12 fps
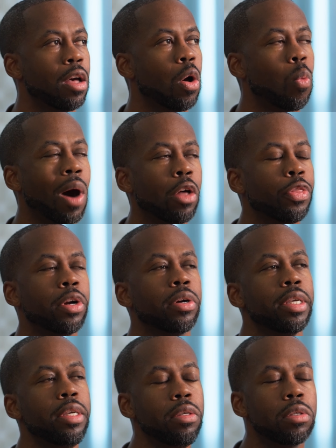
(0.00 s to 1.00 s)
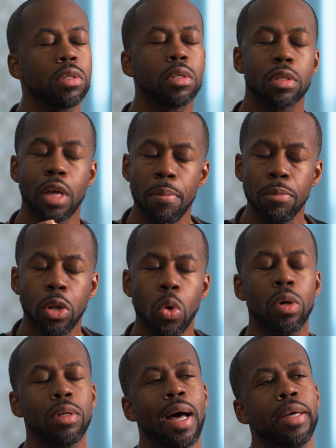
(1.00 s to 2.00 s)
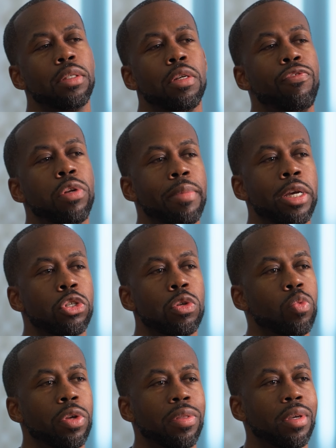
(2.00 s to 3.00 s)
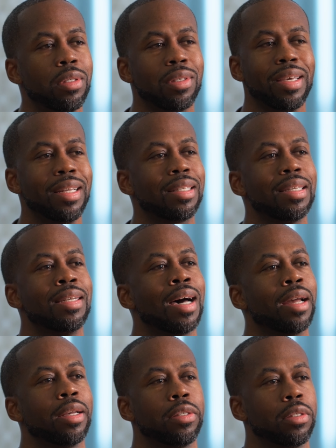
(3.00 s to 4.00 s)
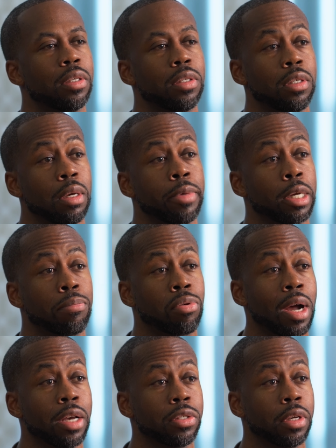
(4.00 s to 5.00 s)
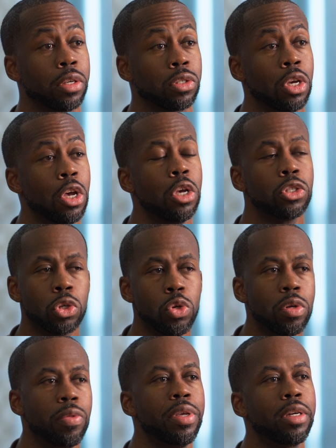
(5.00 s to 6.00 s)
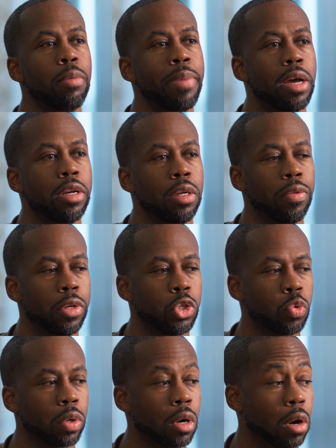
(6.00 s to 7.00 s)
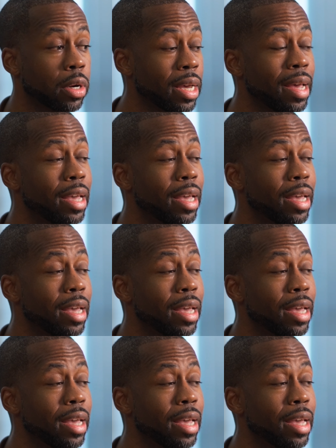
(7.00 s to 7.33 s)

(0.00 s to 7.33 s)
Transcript: while there is some localized inflammation with this, it's not a systemic process. So you can think about it in this regard.